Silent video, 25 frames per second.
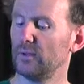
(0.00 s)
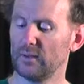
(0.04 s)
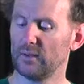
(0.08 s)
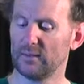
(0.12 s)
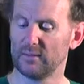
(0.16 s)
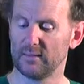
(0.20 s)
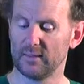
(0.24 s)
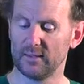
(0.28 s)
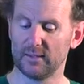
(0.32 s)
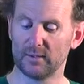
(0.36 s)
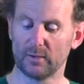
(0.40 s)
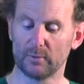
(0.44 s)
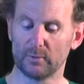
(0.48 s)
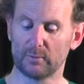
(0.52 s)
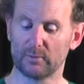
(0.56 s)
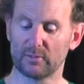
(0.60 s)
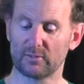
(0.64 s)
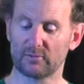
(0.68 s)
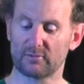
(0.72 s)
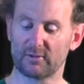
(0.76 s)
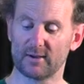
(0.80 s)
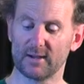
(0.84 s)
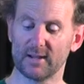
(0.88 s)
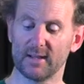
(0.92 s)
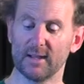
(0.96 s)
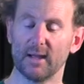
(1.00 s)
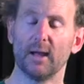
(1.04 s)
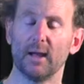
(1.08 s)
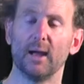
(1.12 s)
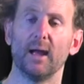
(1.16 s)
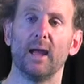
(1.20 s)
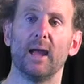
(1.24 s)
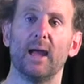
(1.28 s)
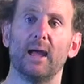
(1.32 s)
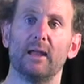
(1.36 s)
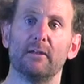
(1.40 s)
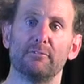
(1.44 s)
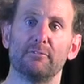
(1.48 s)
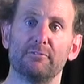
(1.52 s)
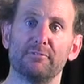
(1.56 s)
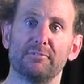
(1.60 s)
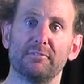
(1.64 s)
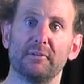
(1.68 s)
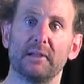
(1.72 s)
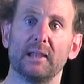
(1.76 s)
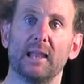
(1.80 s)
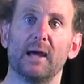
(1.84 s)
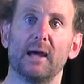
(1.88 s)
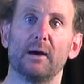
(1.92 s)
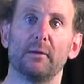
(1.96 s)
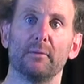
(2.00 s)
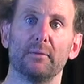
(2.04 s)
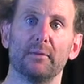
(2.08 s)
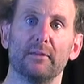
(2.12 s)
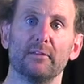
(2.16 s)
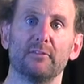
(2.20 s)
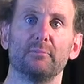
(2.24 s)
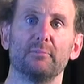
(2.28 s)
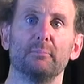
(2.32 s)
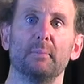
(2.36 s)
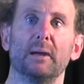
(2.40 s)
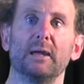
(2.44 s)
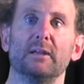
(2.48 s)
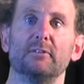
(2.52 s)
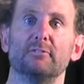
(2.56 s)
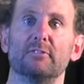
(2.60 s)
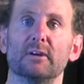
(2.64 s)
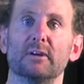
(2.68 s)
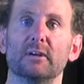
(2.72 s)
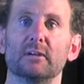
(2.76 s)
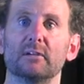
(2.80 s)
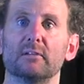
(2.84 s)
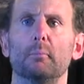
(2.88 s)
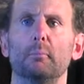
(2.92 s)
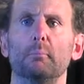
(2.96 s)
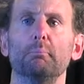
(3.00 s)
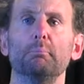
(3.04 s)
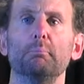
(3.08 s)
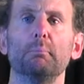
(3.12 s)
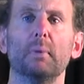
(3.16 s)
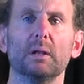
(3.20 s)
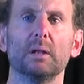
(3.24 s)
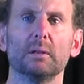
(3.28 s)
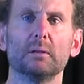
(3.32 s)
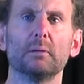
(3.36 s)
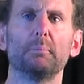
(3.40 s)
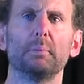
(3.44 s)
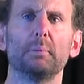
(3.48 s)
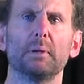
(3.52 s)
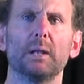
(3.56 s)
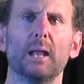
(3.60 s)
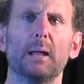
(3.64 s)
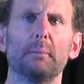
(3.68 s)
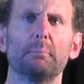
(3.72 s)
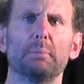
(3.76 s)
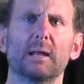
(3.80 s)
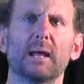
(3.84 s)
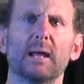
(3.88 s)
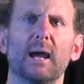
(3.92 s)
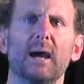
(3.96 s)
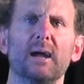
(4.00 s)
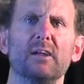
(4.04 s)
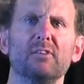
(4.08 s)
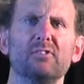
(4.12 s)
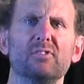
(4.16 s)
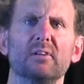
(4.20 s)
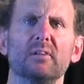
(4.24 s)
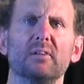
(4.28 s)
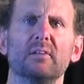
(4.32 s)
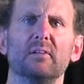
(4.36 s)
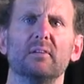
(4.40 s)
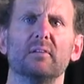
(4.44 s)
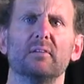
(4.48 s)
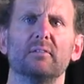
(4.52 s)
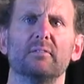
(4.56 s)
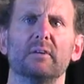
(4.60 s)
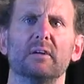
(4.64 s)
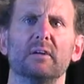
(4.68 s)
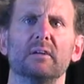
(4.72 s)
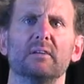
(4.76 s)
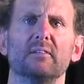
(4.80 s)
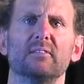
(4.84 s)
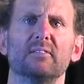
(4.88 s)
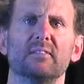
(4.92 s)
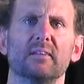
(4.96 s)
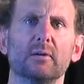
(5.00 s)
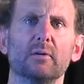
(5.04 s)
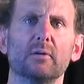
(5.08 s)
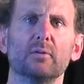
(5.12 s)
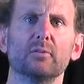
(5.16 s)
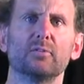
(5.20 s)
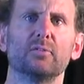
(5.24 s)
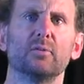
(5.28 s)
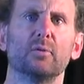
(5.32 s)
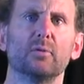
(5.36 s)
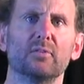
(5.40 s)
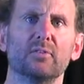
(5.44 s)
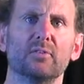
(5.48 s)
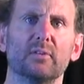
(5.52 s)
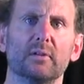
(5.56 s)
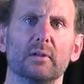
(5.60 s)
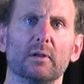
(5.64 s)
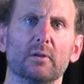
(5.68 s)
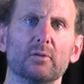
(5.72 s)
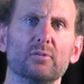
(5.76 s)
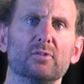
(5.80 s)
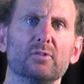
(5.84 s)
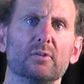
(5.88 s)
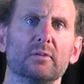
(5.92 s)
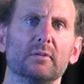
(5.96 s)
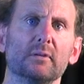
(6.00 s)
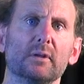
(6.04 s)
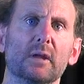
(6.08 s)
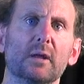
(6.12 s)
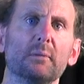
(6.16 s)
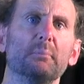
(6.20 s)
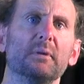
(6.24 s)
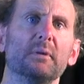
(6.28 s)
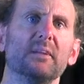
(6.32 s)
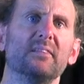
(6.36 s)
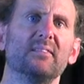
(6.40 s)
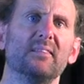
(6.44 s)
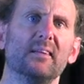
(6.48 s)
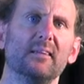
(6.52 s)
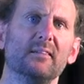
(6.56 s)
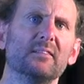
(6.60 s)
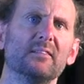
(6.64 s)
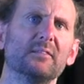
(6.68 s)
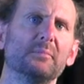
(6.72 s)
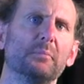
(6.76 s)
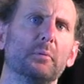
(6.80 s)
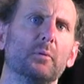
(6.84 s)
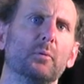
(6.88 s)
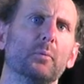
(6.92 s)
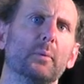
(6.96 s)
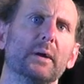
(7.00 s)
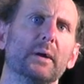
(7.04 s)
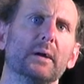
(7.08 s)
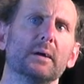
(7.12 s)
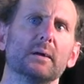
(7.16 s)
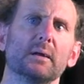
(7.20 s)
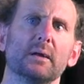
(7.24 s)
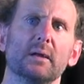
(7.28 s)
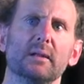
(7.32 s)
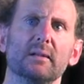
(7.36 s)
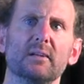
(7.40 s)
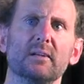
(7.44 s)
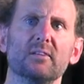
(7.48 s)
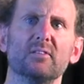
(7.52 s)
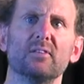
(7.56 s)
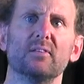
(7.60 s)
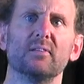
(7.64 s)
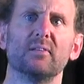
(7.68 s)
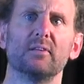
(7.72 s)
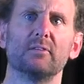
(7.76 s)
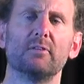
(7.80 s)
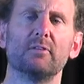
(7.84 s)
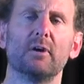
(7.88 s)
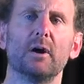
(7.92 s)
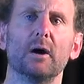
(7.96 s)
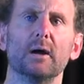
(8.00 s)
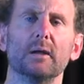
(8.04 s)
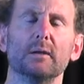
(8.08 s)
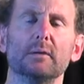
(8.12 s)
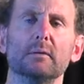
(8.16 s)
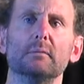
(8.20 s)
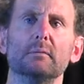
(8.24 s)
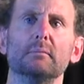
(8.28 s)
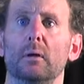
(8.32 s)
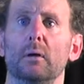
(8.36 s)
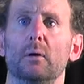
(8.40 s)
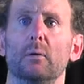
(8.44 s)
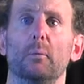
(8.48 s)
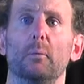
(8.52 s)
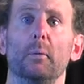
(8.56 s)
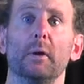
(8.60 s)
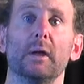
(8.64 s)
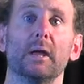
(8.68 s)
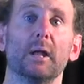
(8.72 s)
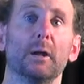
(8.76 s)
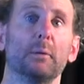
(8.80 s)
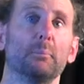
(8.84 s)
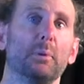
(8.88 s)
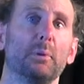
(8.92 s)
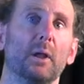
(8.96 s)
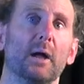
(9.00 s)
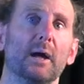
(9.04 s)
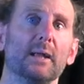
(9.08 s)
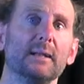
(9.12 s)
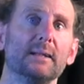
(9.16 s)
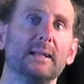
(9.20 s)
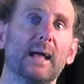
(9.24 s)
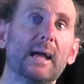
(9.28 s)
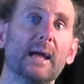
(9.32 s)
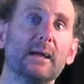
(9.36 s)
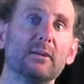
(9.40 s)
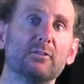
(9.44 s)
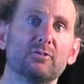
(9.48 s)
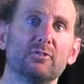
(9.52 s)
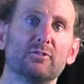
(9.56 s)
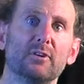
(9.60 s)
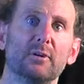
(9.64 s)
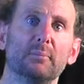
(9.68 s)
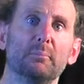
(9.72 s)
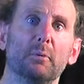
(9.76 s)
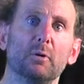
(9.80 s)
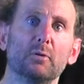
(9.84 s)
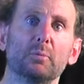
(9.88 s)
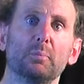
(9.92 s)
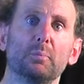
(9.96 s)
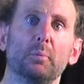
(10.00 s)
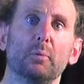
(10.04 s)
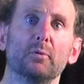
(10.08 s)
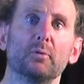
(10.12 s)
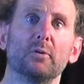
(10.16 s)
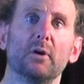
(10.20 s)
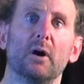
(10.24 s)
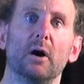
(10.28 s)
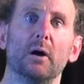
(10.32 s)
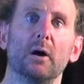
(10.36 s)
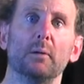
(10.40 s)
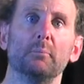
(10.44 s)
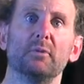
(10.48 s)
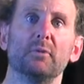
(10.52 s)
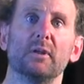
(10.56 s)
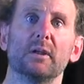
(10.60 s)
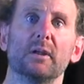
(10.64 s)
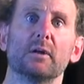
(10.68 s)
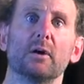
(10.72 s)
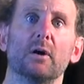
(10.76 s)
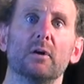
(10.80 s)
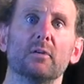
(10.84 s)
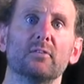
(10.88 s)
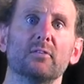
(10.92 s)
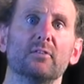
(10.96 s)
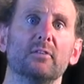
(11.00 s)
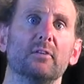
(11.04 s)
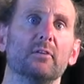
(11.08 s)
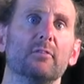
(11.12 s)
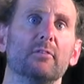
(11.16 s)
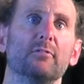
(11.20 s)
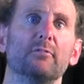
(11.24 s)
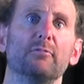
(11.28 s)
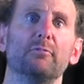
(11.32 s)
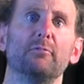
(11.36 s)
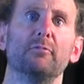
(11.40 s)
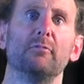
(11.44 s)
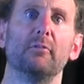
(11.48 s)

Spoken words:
then node 3, and fill out this matrix. Multiple applications of a single source solution can be sensible where conditions are right. We can apply Dijkstra multiple times at a cost of